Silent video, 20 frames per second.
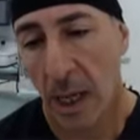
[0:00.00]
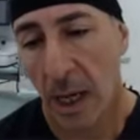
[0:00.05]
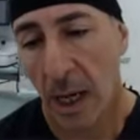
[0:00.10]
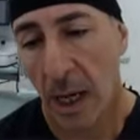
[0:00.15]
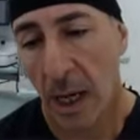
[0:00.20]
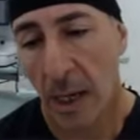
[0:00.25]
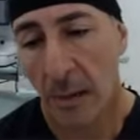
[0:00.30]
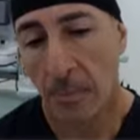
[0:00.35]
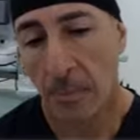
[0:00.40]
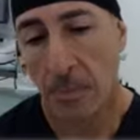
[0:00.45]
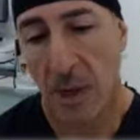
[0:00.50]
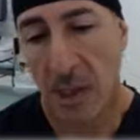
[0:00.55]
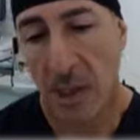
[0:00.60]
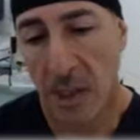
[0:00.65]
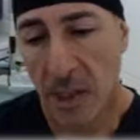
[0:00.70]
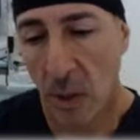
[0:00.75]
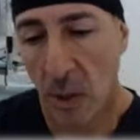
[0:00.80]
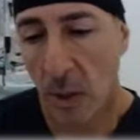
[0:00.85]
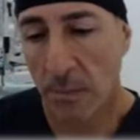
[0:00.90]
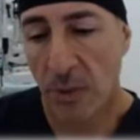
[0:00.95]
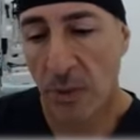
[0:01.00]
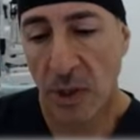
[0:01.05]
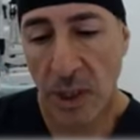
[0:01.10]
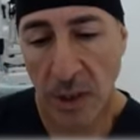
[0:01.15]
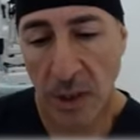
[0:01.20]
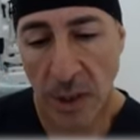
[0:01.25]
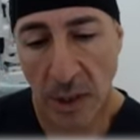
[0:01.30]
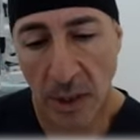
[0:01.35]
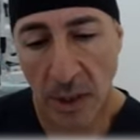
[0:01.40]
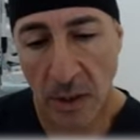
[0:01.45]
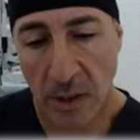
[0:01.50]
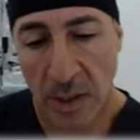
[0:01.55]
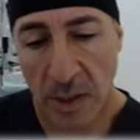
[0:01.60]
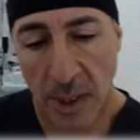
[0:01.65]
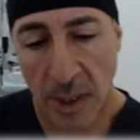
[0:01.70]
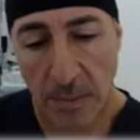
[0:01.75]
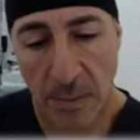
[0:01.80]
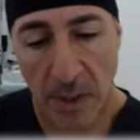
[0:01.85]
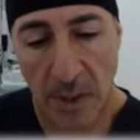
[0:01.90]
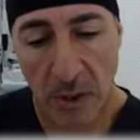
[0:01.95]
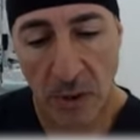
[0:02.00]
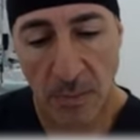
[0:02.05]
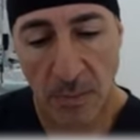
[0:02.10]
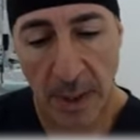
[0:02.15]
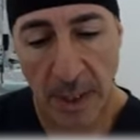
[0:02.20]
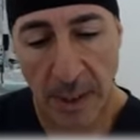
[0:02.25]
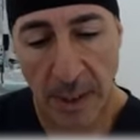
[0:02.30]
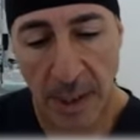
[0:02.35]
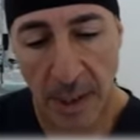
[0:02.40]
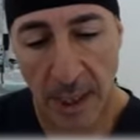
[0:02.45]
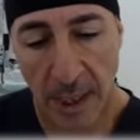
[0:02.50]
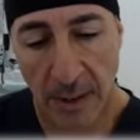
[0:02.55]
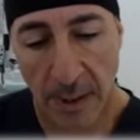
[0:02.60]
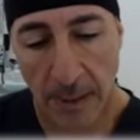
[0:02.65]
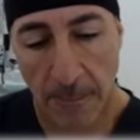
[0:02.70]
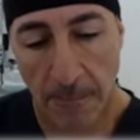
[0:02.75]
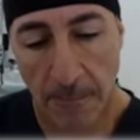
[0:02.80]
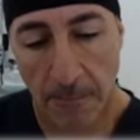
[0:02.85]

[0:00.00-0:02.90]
Um, and so I'm stitching those stem cells back together.